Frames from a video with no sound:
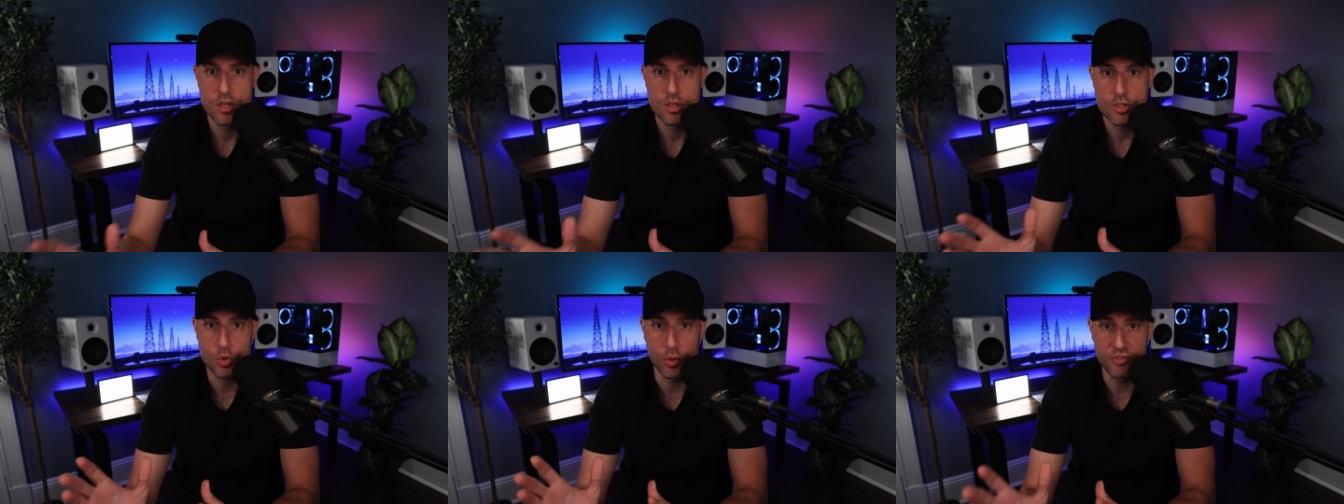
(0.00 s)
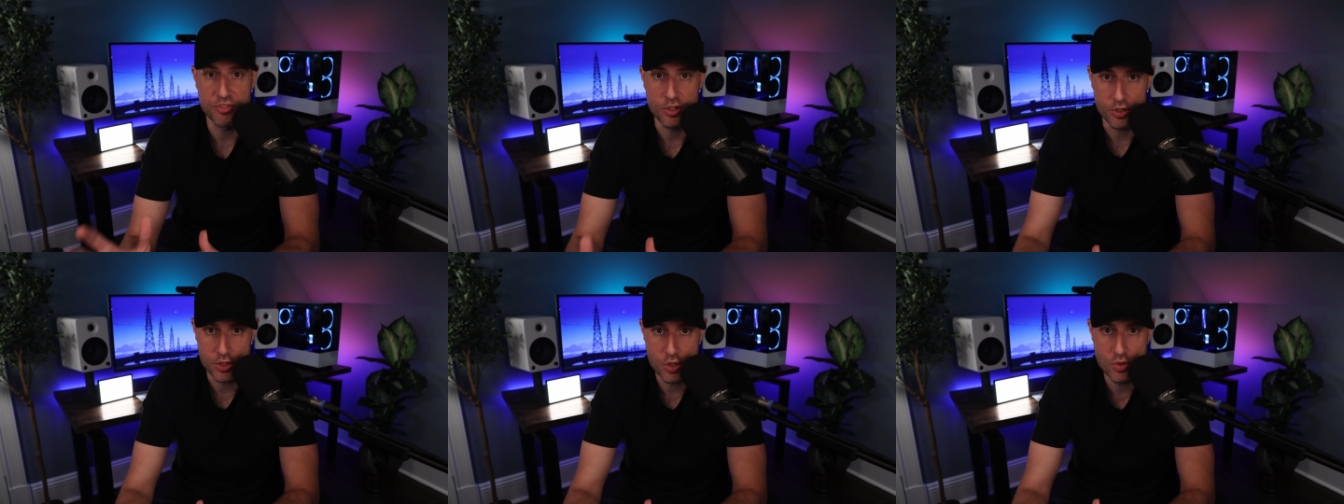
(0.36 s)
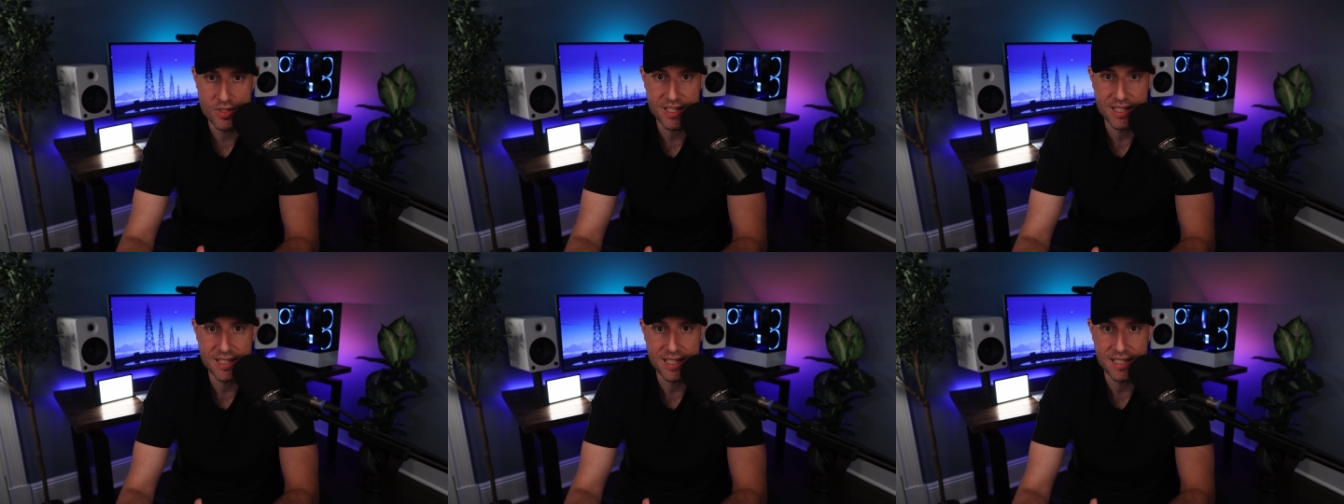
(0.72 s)
So if you're
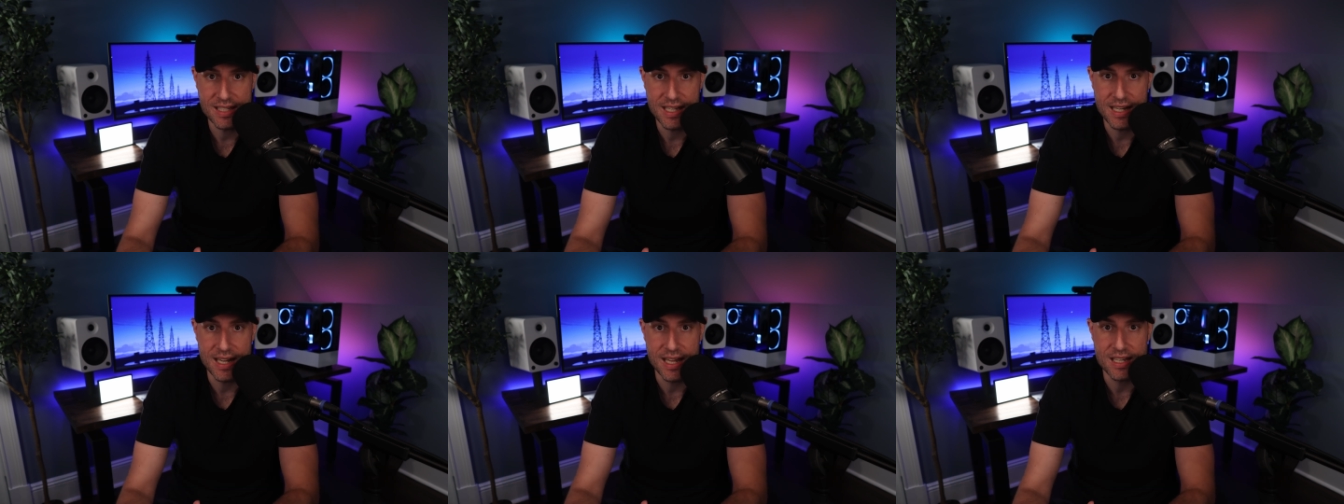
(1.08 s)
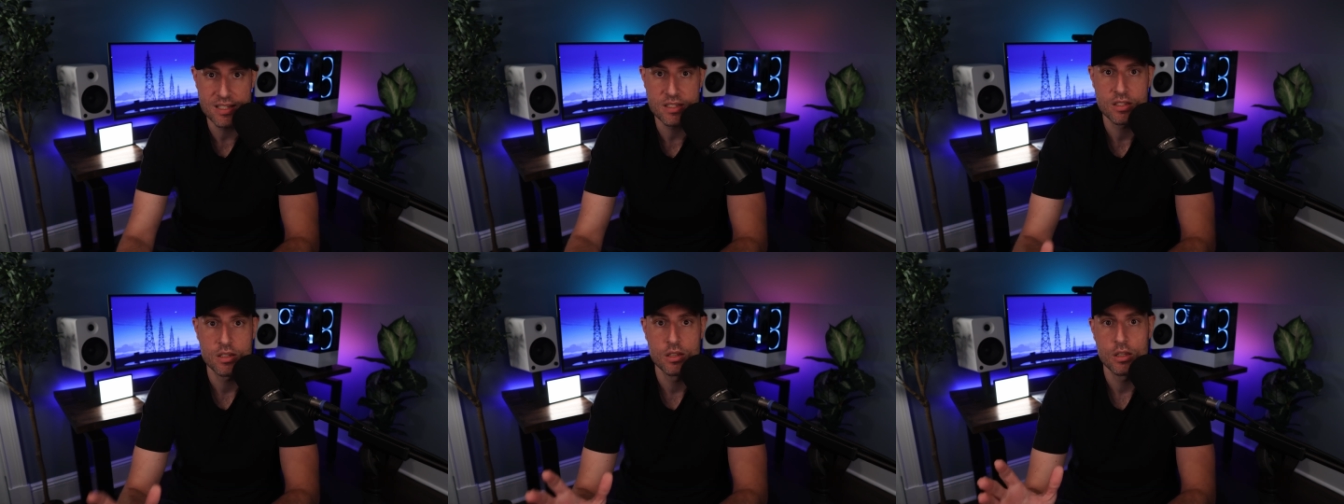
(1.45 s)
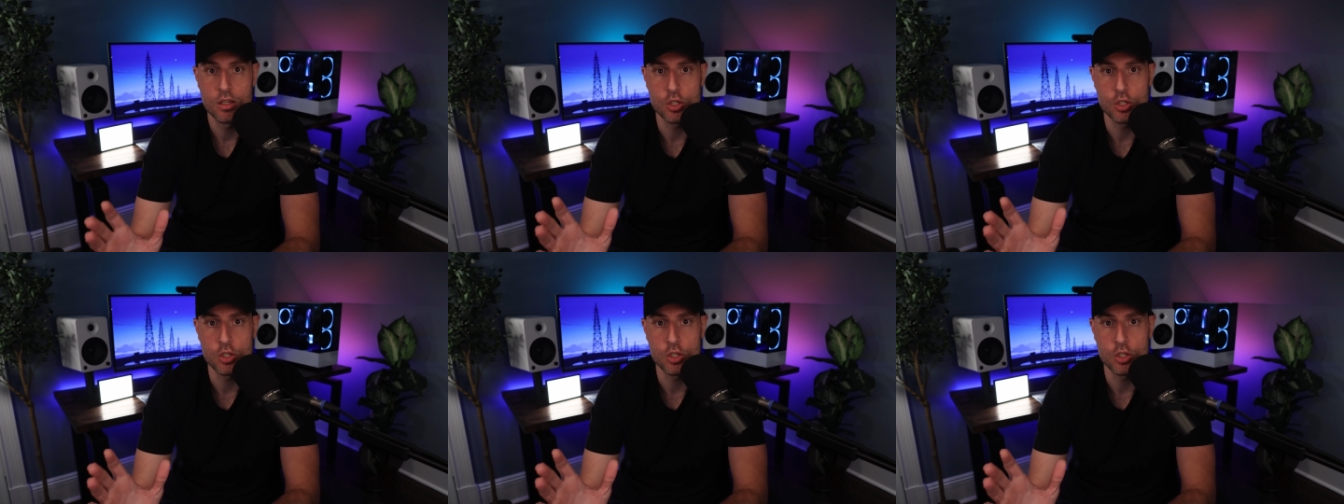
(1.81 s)
using DDNS,